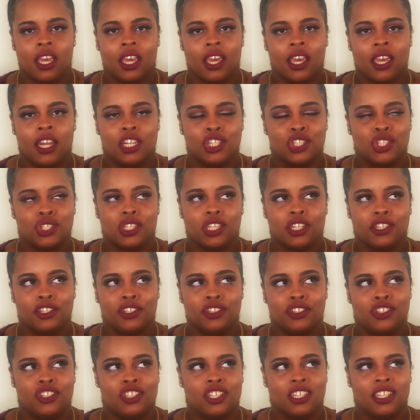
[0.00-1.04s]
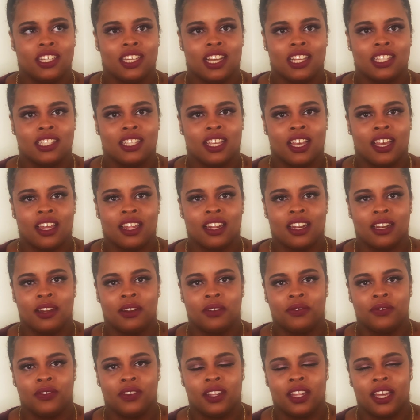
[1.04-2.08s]
and it's a little chilly outside and I
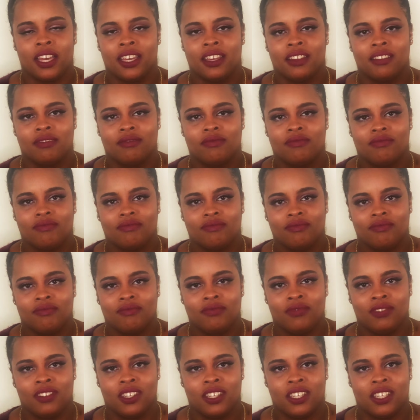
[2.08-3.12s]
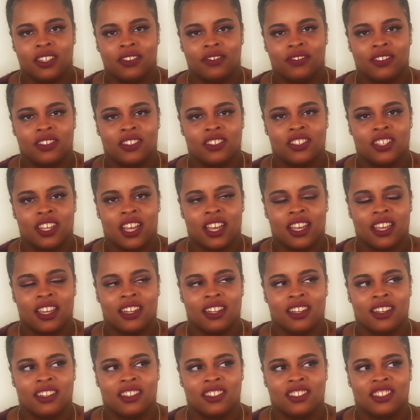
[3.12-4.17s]
don't feel like looking for a
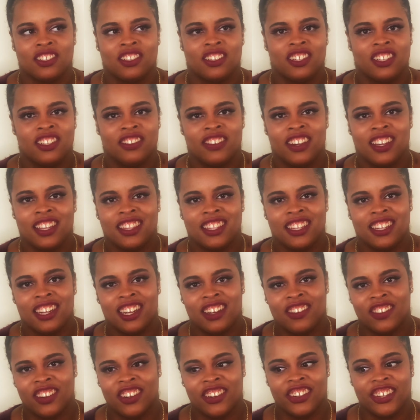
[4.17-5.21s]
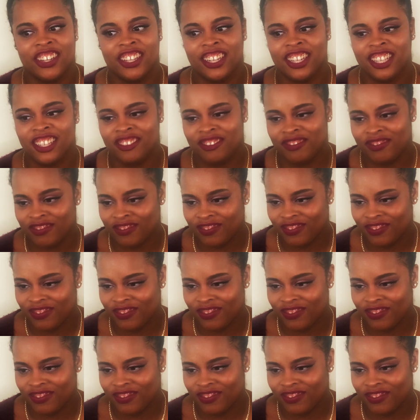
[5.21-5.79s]
jacket and there's a hoodie right there, I'll wear a hoodie.